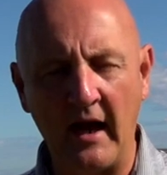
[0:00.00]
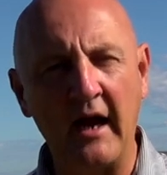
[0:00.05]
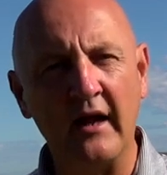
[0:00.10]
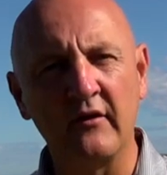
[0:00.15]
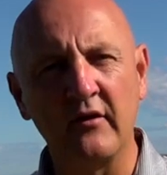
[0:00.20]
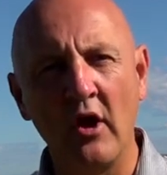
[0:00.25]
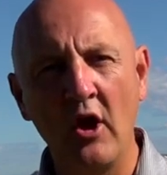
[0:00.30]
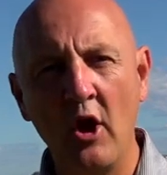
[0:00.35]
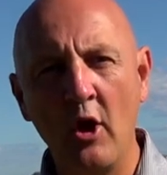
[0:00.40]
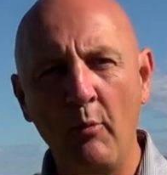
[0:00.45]

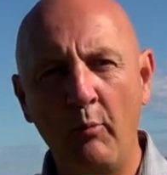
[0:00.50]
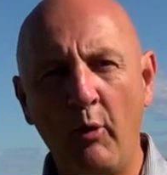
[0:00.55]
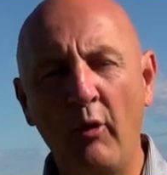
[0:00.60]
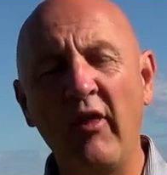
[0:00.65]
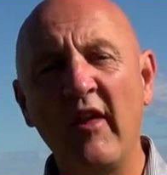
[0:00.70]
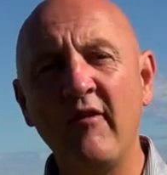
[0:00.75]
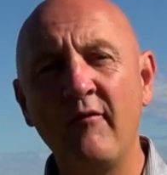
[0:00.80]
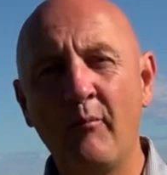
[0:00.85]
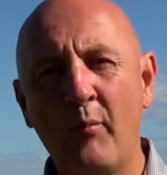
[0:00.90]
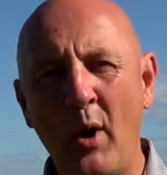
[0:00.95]
irons but
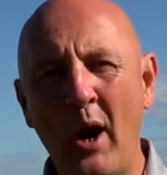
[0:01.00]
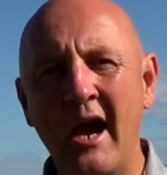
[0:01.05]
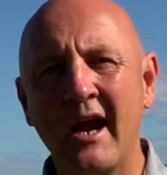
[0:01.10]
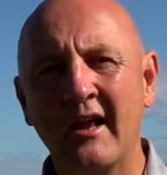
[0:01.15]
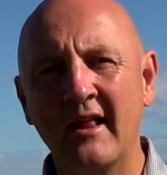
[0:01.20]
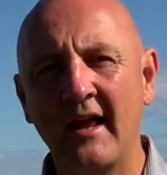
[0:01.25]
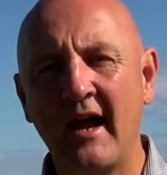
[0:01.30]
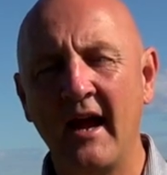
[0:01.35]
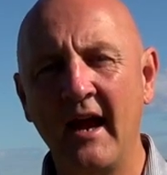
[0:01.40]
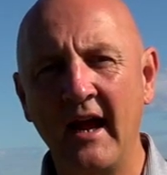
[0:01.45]
they've
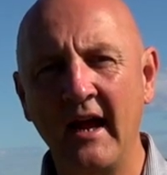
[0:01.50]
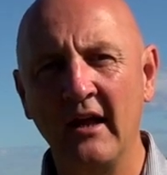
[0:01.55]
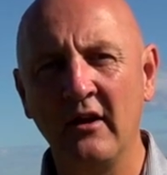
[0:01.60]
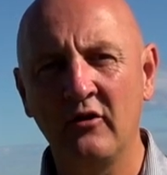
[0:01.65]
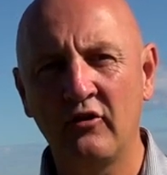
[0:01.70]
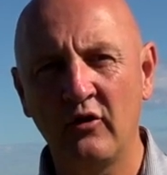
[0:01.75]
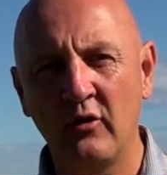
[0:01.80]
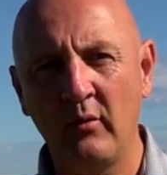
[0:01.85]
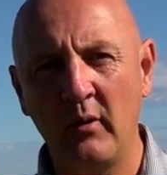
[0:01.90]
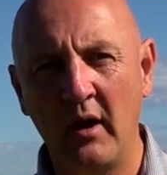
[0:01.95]
packed that
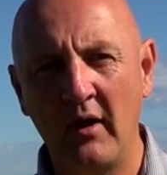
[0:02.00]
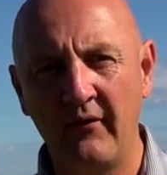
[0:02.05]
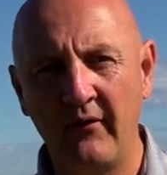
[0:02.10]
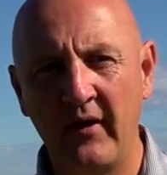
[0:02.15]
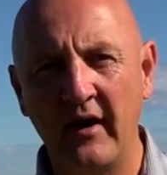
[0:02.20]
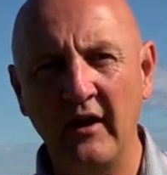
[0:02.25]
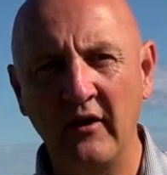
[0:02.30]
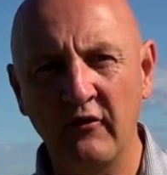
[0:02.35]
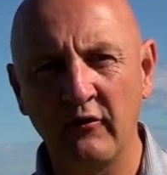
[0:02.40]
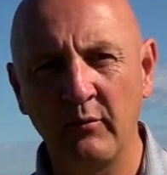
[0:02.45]
into a
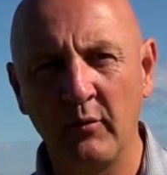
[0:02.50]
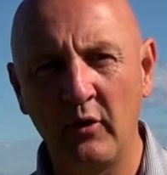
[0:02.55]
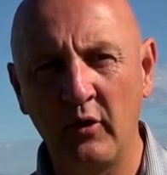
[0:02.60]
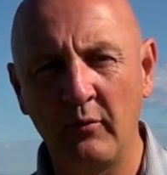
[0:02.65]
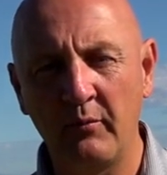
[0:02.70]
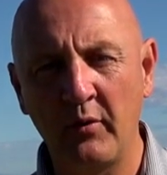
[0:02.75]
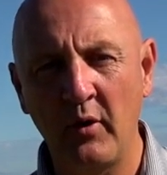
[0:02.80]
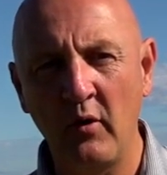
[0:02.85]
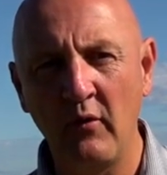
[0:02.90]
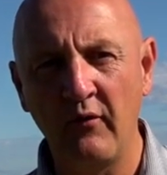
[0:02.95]
very
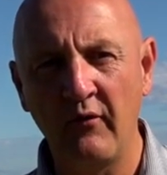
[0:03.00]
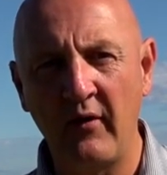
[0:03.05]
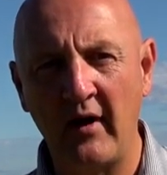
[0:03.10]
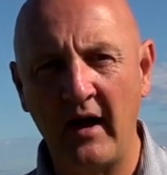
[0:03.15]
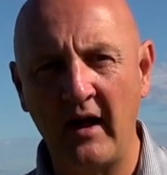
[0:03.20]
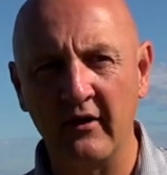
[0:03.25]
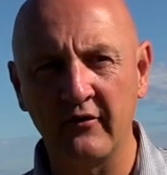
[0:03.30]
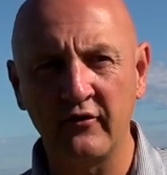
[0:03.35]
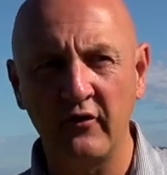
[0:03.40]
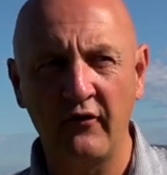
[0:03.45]
small
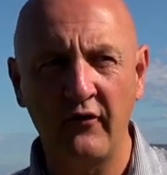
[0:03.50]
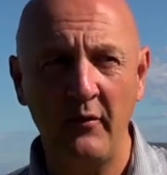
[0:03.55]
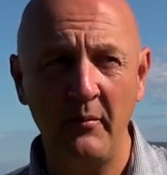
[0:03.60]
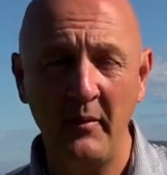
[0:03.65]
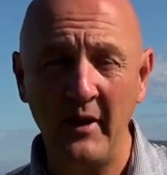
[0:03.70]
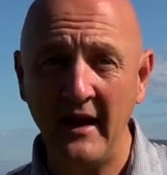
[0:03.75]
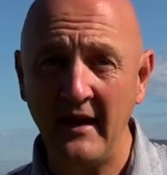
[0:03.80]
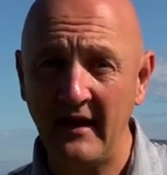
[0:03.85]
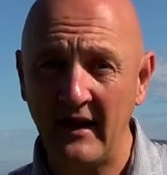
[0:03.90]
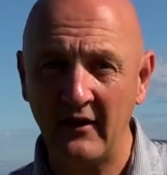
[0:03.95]
profile so for
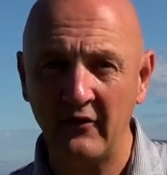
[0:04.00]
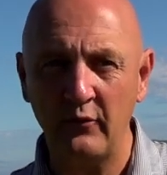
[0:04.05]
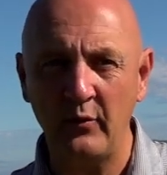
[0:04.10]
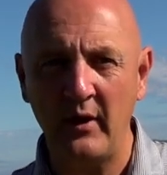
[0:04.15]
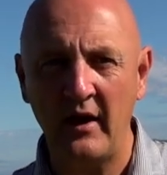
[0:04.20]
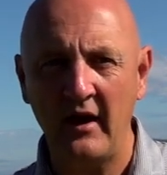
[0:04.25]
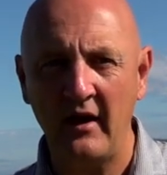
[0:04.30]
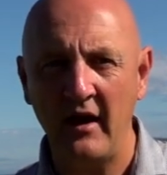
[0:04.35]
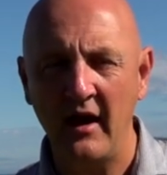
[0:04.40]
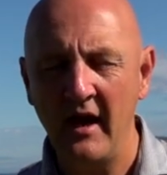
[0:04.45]
me that's
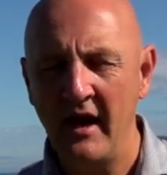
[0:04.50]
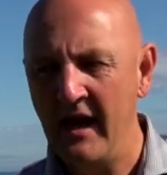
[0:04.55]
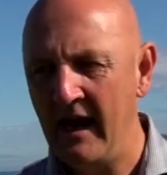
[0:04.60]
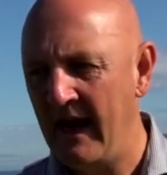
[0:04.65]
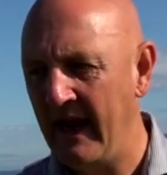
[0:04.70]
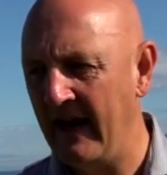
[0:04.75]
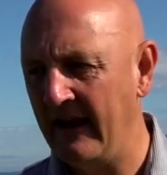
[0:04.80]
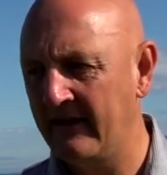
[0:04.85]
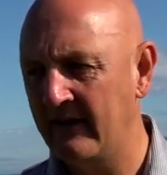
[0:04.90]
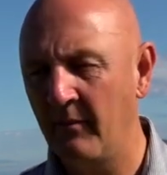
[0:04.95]
where
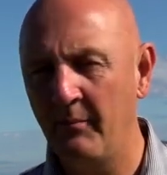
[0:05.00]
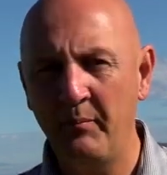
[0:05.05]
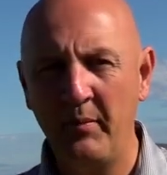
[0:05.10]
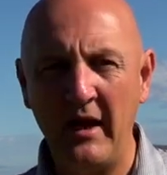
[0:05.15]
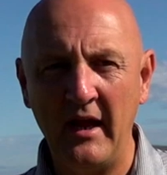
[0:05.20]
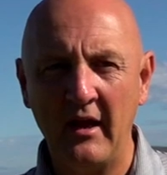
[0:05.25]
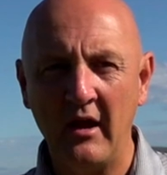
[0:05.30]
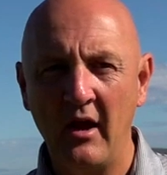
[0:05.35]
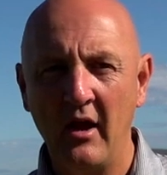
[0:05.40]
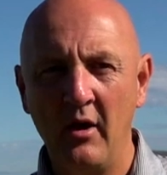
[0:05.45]
it's a
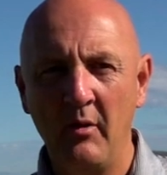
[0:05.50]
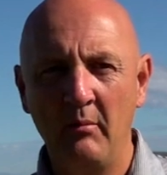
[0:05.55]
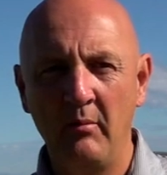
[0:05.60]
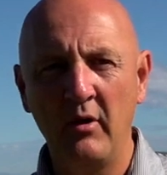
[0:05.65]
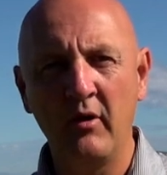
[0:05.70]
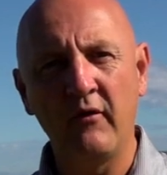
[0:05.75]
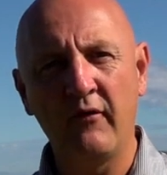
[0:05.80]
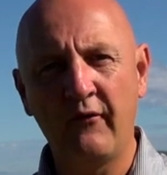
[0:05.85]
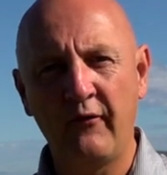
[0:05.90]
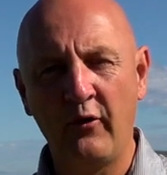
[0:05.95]
big
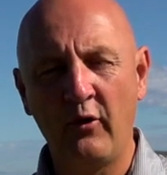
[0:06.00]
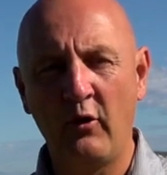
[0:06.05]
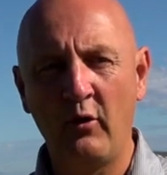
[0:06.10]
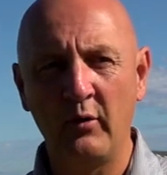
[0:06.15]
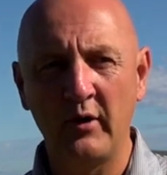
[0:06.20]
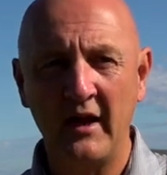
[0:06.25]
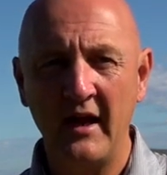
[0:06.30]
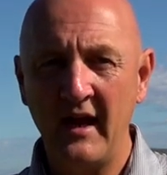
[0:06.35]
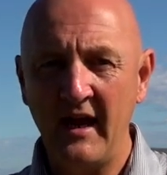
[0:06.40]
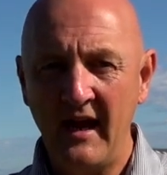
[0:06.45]
move
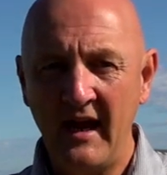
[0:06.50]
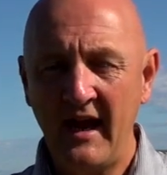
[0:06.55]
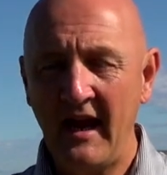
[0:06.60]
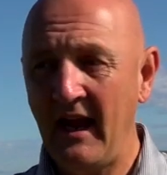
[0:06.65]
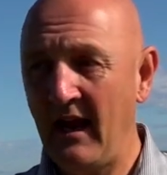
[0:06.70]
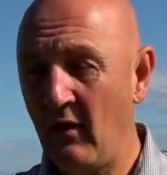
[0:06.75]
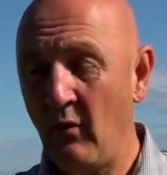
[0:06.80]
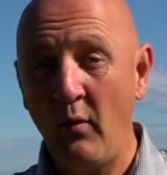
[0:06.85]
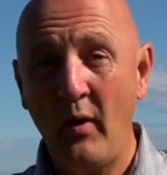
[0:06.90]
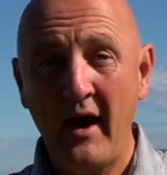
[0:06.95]
forward
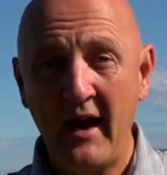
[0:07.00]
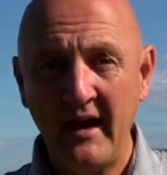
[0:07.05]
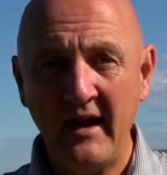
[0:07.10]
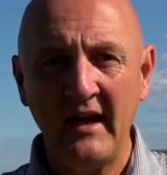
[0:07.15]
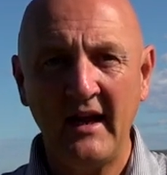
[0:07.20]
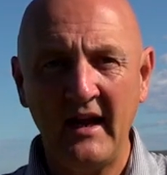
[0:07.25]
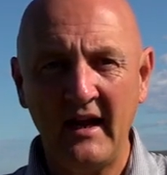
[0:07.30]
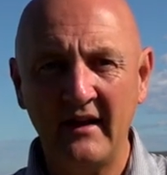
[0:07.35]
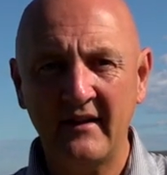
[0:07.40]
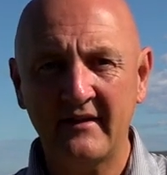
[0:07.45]
in a
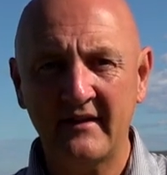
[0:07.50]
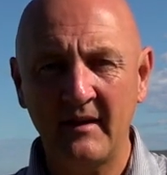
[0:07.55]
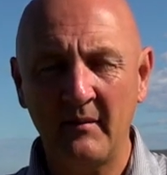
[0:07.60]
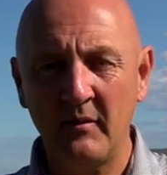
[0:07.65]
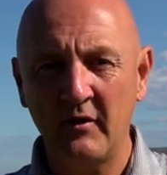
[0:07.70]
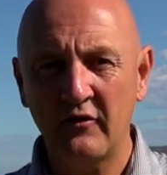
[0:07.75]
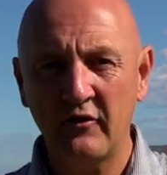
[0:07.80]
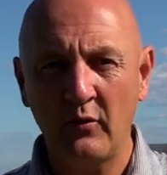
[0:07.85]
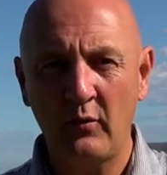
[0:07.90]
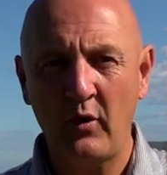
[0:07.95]
way it's
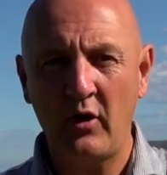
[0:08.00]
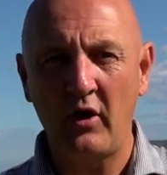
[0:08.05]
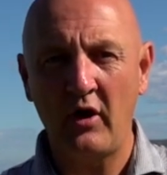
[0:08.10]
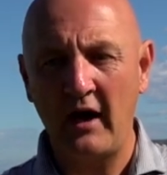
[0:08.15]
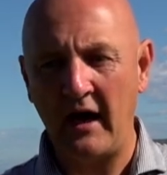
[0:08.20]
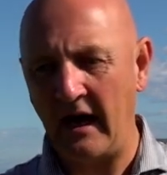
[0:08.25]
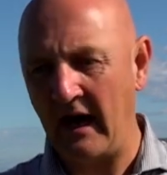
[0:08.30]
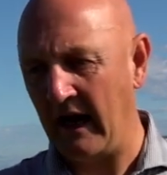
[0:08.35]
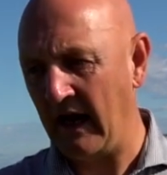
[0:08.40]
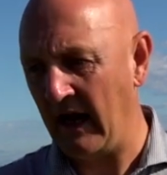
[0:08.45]
similar to what
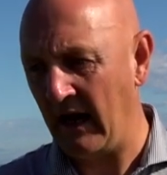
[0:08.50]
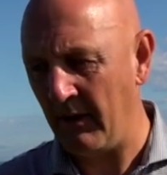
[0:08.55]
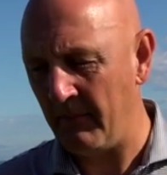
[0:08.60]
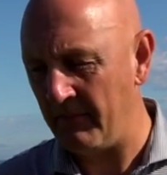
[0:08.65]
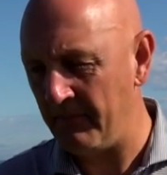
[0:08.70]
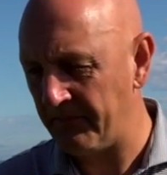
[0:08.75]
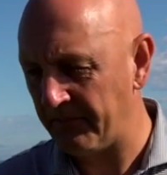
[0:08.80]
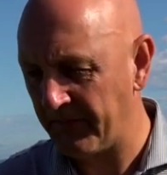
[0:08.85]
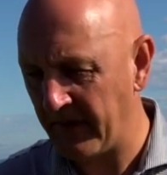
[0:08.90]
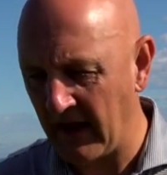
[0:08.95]

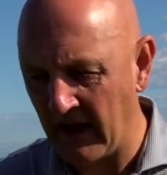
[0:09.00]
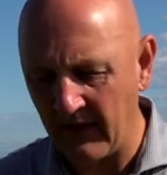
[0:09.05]
um,